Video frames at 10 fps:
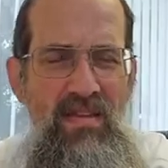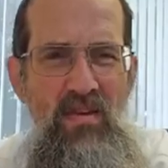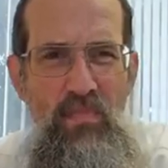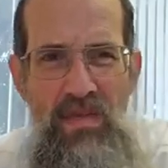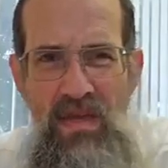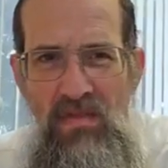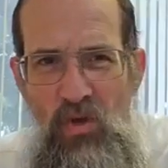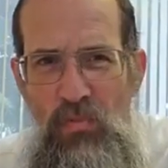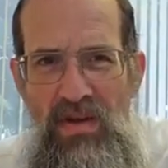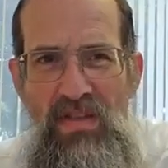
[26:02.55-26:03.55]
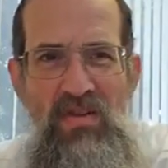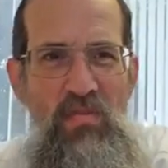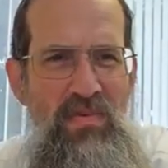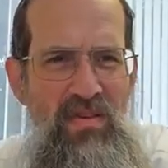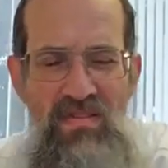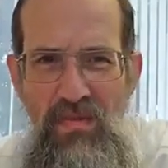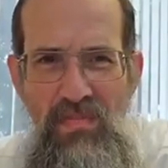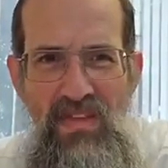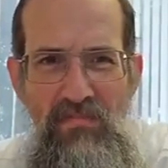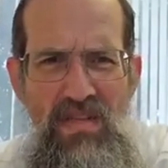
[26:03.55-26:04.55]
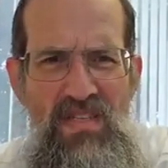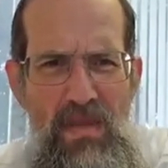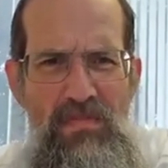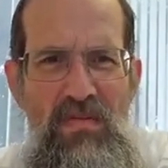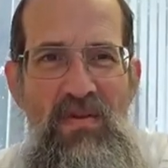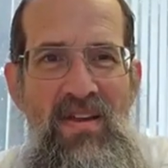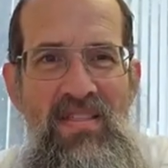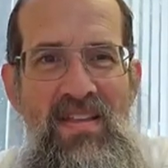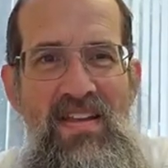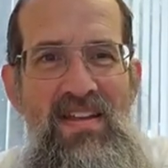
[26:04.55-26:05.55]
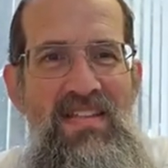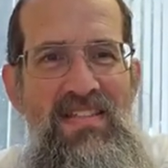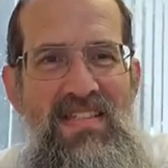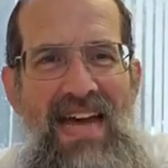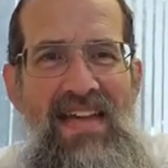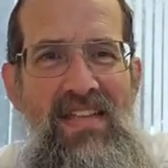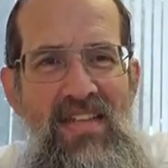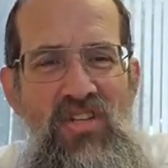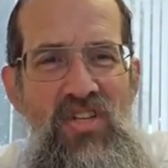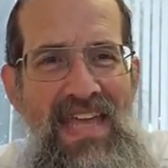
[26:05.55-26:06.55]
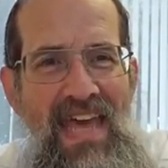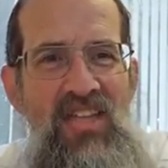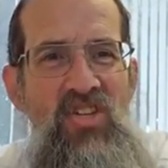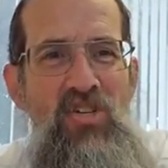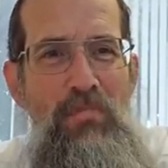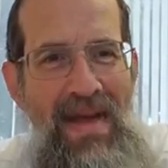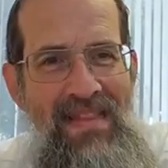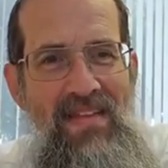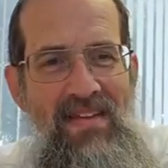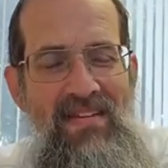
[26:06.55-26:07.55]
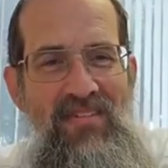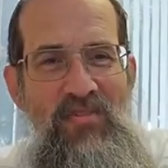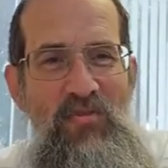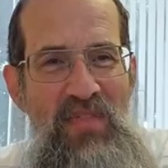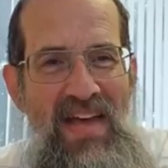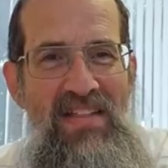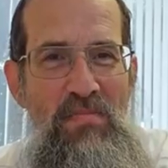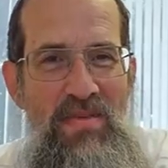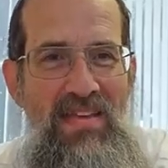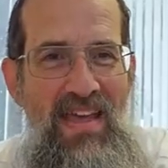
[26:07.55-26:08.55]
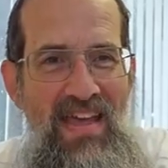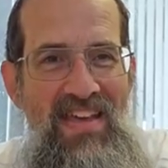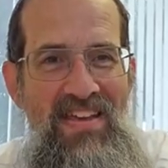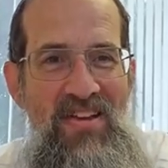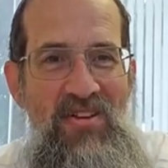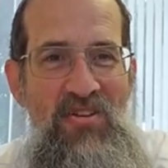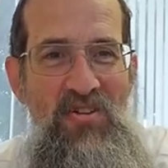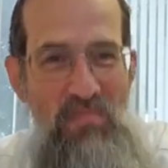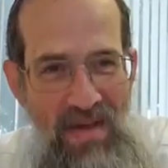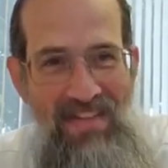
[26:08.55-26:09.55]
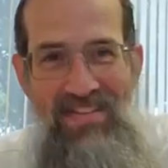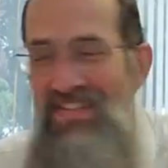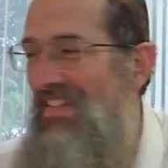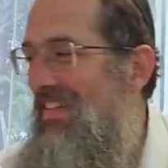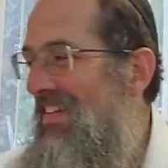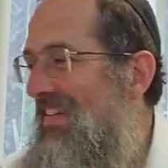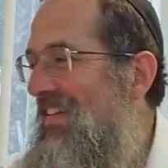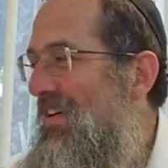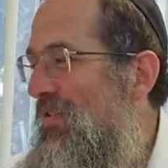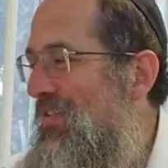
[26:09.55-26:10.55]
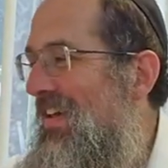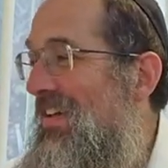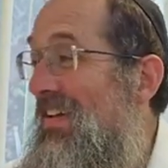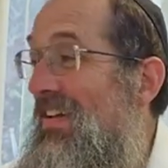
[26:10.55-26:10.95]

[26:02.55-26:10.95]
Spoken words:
don't be a nobody, don't be somebody that everybody steps upon. Sei nicht kein shmata. Do not be a shmata. Okay.